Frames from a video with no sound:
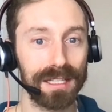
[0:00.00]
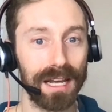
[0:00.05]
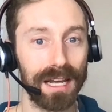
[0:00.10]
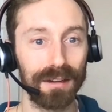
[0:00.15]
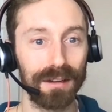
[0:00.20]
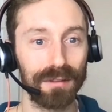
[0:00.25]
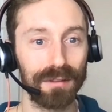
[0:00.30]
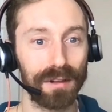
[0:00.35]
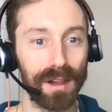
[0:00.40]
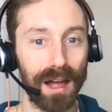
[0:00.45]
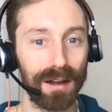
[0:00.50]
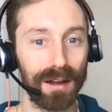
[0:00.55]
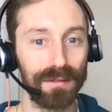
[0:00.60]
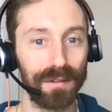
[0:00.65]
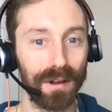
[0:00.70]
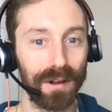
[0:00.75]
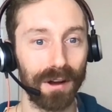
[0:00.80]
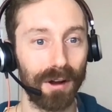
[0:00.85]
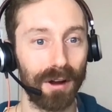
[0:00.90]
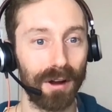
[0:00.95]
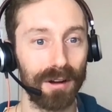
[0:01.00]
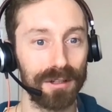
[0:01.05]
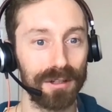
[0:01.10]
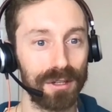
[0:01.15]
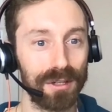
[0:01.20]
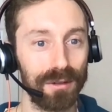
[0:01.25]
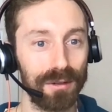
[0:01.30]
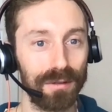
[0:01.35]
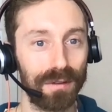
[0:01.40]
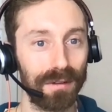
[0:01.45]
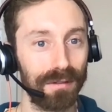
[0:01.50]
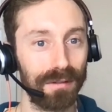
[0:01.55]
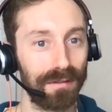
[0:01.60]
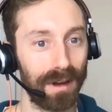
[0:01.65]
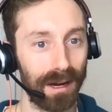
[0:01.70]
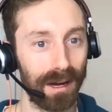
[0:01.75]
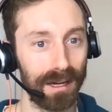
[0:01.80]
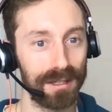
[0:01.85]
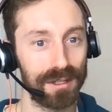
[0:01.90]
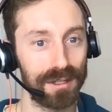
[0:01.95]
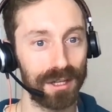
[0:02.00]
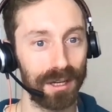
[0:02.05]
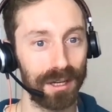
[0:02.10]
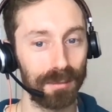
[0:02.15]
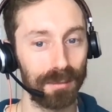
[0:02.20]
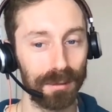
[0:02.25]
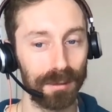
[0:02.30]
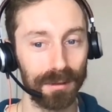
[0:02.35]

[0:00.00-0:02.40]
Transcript: out of Cloudflare R2 for very cheap.